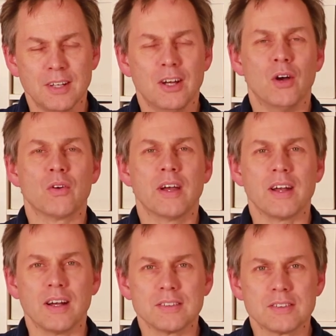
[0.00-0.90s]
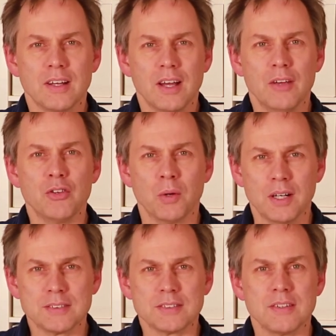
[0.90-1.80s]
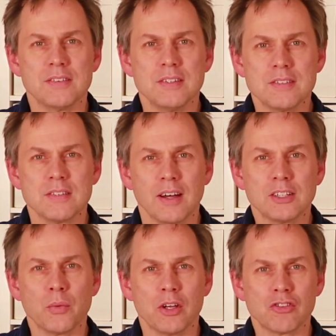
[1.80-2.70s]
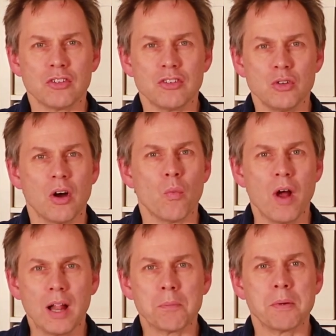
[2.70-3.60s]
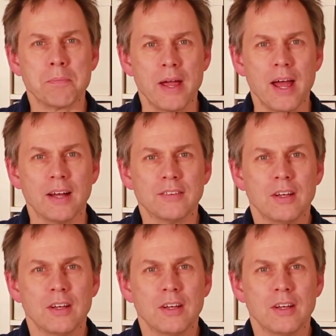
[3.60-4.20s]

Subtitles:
Okay, guys, if you answer these 9 questions, you are well prepared